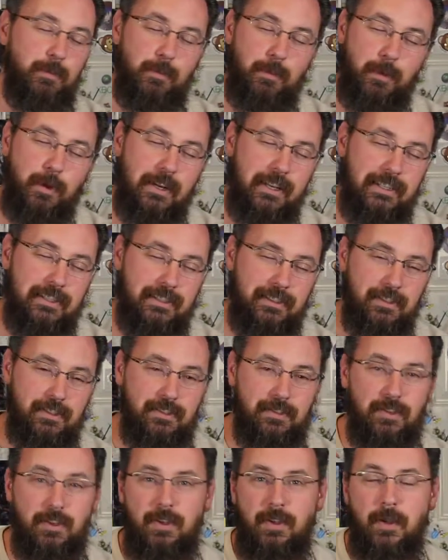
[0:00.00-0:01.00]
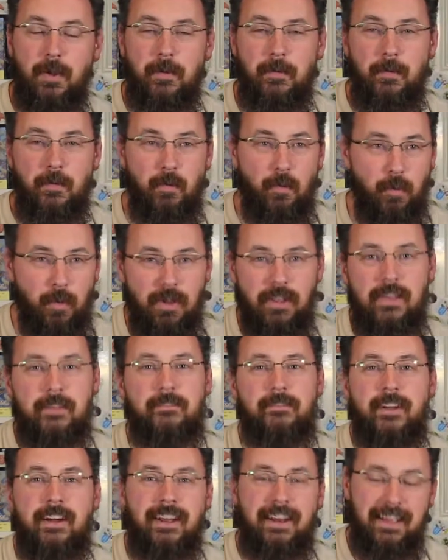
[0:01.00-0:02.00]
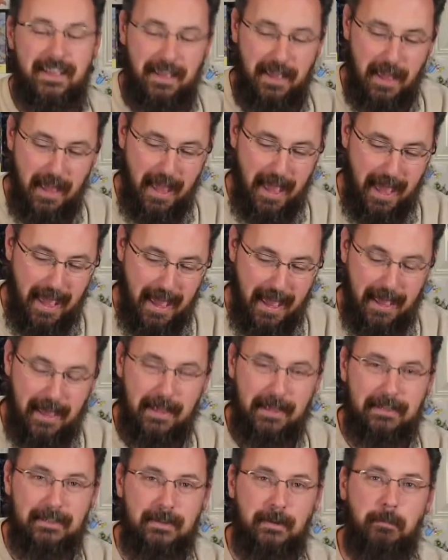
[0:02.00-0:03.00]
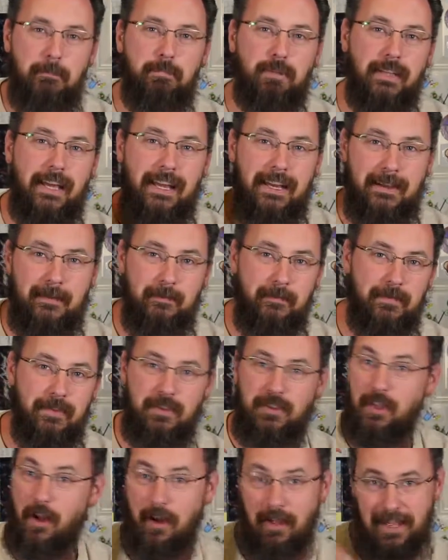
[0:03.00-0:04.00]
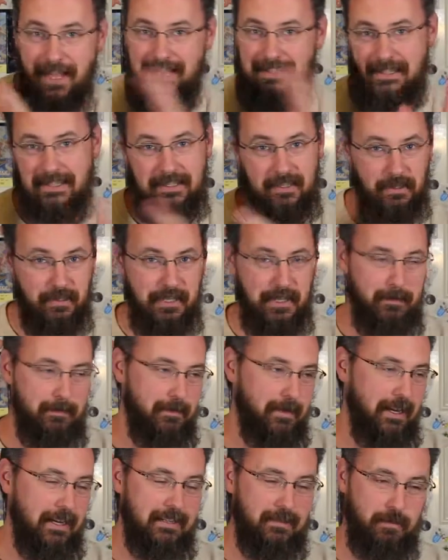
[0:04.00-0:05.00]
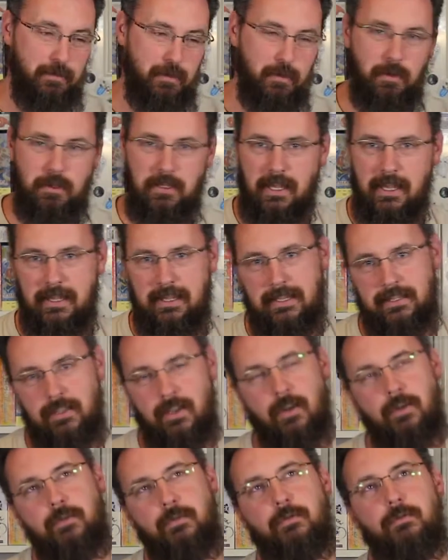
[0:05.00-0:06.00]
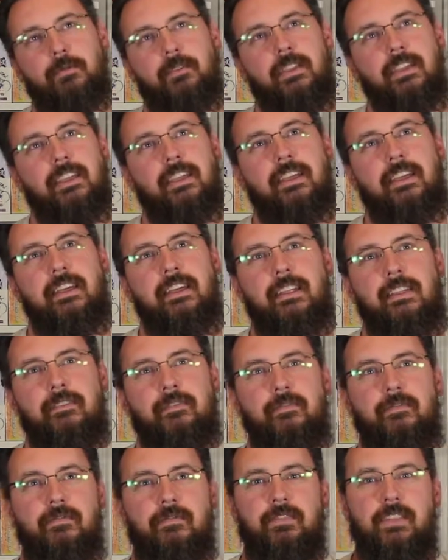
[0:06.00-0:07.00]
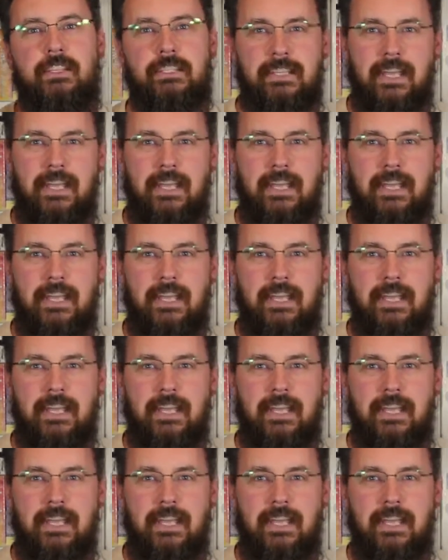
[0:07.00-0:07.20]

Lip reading: was really funny. and played him not as like your tip, like what you would think is, oh, this